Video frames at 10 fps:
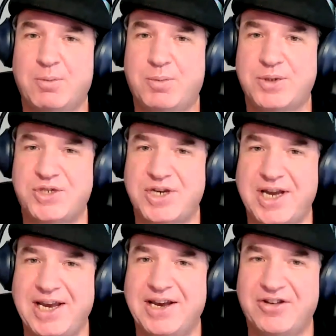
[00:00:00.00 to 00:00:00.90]
But
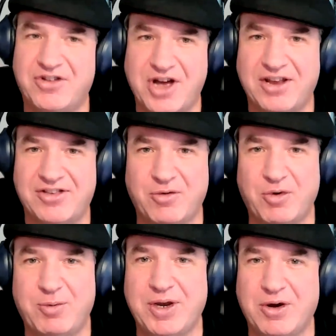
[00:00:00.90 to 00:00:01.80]
Janine and Jonathan,
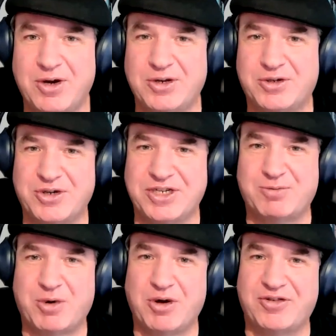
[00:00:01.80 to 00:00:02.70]
we've been going through this
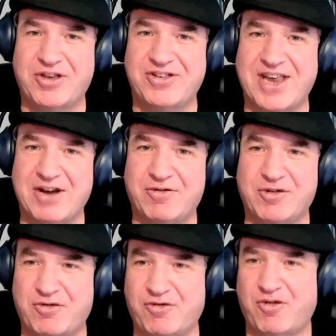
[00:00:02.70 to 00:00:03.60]
process now for
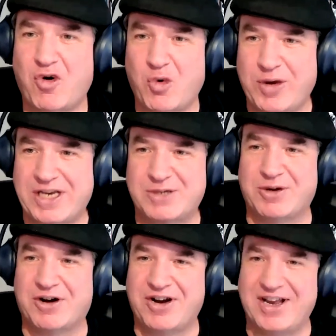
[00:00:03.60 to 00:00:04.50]
4 weeks
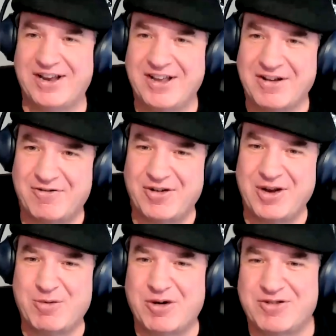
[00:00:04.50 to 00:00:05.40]
with our
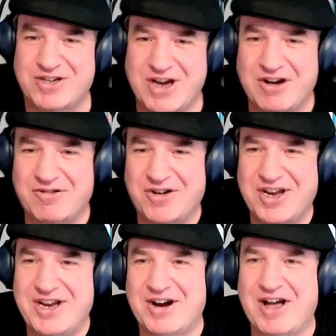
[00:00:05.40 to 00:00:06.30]
Fully Booked Photographer
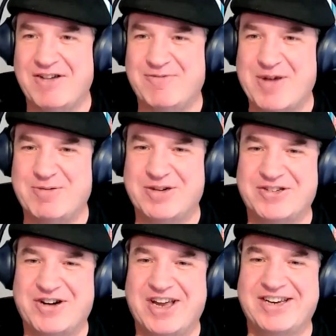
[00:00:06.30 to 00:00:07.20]
Inner Hive
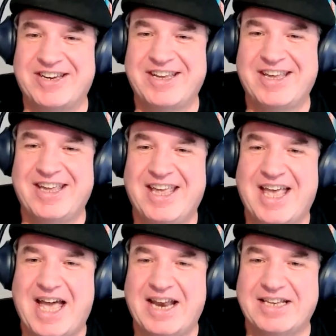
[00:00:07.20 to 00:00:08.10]
members, right?
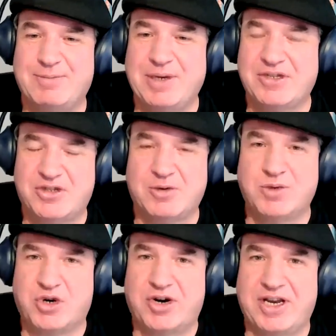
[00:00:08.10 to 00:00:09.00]
And it's been some
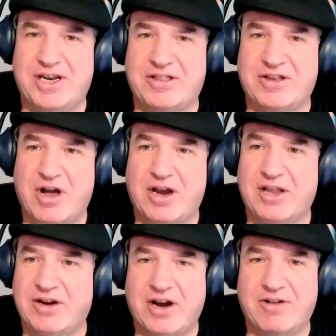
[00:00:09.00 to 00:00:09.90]
journey that they're on
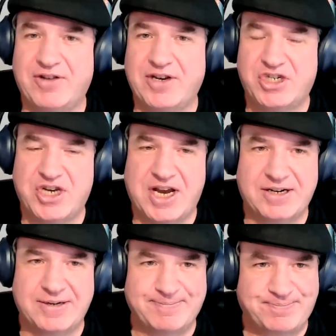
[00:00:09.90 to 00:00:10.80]
and they're not finished yet.
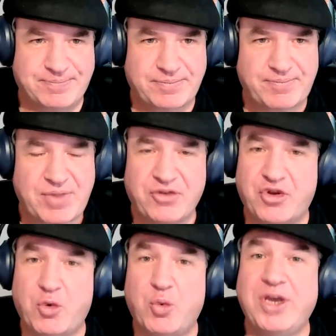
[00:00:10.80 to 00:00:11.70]

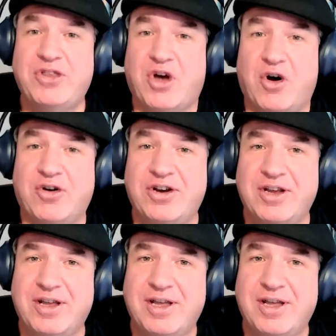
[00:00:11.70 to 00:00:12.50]
So we thought,